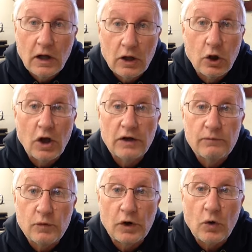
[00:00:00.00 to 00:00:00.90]
A lot of
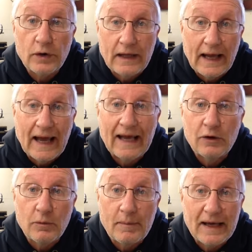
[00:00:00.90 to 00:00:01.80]
them were going to
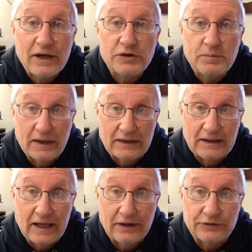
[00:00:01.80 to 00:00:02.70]
anger management
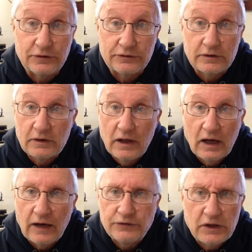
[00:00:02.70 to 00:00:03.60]
classes.
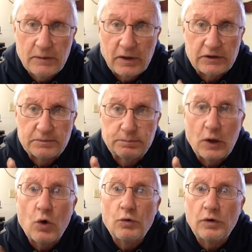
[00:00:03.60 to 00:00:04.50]
I've seen them
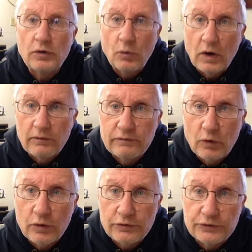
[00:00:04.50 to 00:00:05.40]
explode on the well
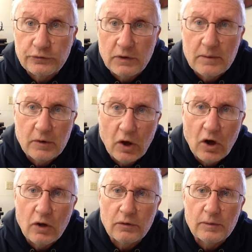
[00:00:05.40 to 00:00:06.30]
floor and scream and
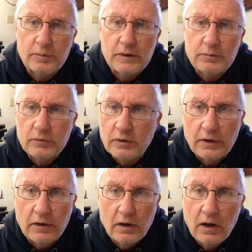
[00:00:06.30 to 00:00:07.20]
holler at people,
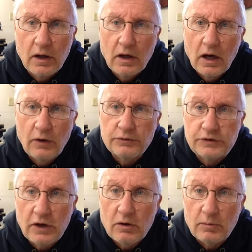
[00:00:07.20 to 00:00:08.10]
and that was
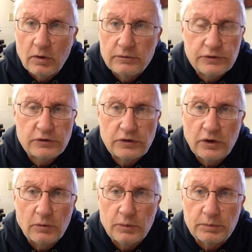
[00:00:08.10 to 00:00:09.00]
terrible. Just a
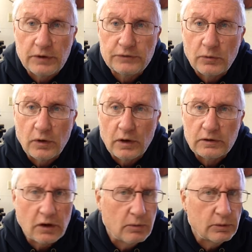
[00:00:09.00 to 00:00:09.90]
terrible place to
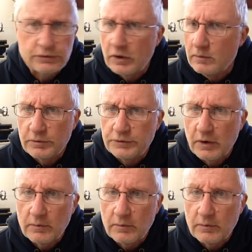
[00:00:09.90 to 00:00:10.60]
work. Terrible, terrible, terrible.